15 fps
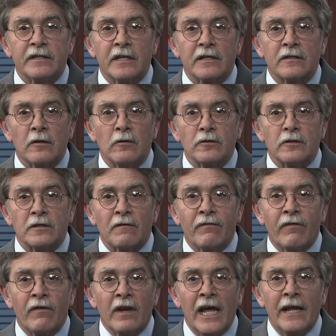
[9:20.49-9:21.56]
sick soldiers
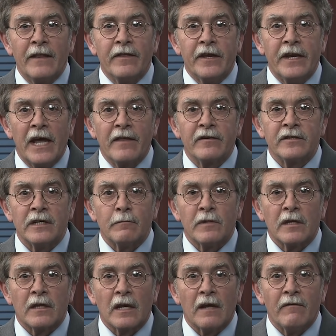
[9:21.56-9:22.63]
fled the death ship
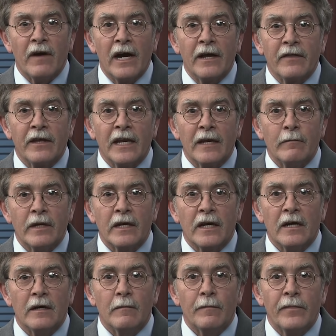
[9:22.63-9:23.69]
that the Leviathan had
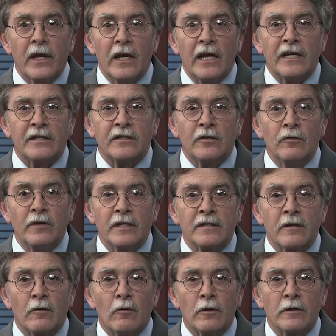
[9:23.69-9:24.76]
become as soon as
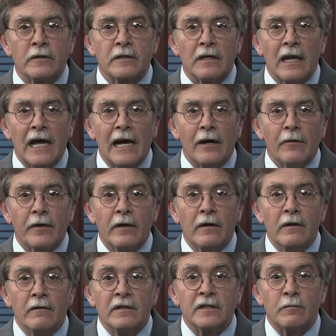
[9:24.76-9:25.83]
their orders allowed,
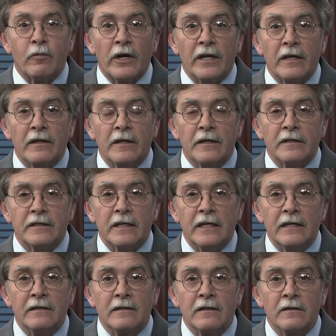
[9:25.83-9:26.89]
spreading the
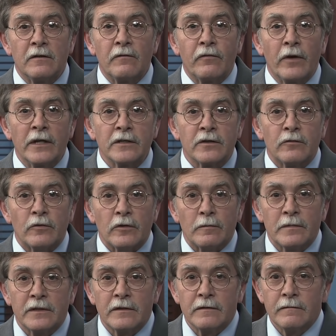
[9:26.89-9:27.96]
disease to fresh
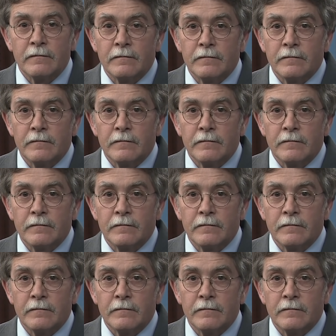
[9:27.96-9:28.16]
troops.